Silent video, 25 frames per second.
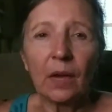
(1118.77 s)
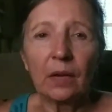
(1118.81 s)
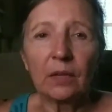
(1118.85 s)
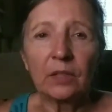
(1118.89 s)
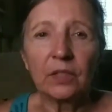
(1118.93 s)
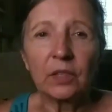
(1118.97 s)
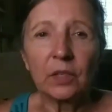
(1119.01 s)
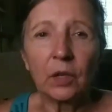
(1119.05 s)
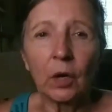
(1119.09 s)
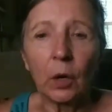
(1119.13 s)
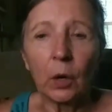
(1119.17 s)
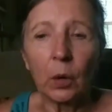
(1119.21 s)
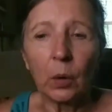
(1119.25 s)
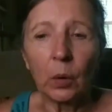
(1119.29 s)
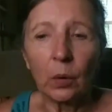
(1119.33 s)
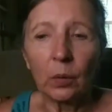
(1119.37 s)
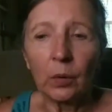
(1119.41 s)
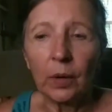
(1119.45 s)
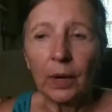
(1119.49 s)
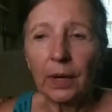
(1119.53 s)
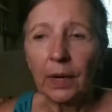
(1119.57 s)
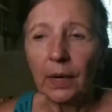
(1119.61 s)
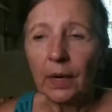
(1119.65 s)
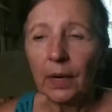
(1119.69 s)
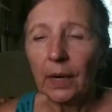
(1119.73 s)

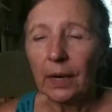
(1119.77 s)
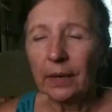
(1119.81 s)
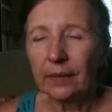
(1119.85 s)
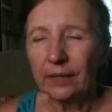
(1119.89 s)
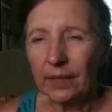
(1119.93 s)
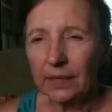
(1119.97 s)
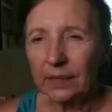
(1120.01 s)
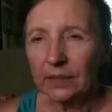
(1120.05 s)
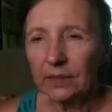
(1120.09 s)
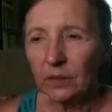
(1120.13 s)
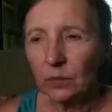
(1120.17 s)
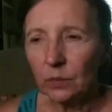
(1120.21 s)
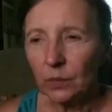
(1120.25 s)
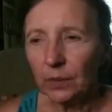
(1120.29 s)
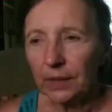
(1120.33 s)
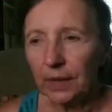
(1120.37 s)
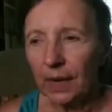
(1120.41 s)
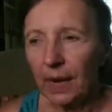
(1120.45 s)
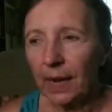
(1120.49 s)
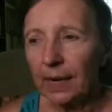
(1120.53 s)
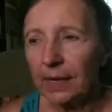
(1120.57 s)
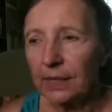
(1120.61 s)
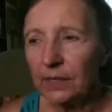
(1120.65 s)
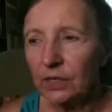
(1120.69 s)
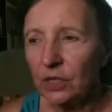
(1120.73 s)
So that's what
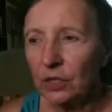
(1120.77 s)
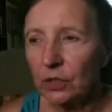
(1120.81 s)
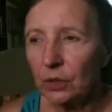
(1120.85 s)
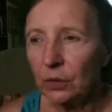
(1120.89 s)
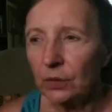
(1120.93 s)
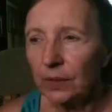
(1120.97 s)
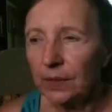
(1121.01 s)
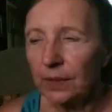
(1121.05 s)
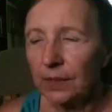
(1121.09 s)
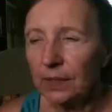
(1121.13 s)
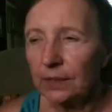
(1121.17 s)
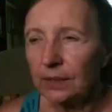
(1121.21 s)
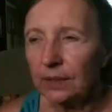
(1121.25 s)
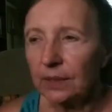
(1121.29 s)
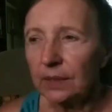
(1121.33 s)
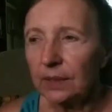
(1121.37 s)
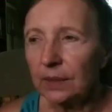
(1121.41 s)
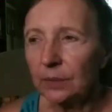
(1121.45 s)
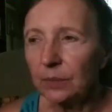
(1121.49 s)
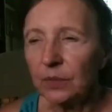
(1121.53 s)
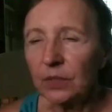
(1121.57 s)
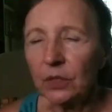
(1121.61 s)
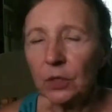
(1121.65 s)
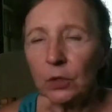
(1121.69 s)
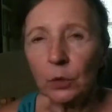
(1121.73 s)
I do and that
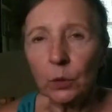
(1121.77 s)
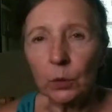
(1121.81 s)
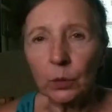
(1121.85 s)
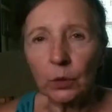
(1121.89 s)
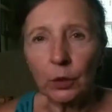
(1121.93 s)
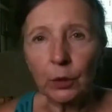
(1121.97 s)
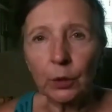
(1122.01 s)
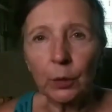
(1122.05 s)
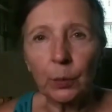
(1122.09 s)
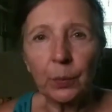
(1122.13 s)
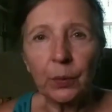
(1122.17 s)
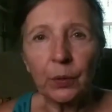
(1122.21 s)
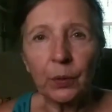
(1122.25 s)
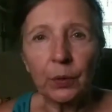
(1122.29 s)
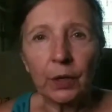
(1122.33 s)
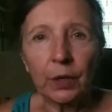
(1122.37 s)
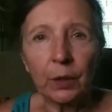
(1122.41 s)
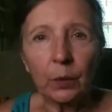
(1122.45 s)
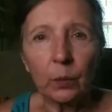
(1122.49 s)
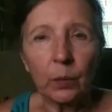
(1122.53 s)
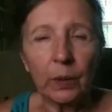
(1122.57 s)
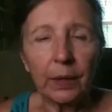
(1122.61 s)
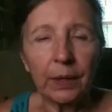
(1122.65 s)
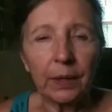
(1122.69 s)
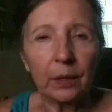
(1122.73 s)
seems to work
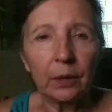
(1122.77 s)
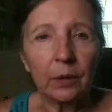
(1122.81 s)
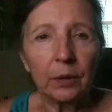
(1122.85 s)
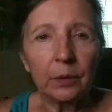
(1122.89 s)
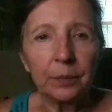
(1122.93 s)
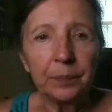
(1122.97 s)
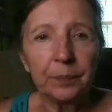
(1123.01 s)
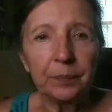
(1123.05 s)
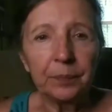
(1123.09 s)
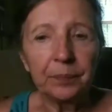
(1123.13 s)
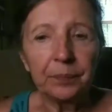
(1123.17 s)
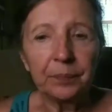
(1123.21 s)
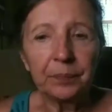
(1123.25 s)
pretty well.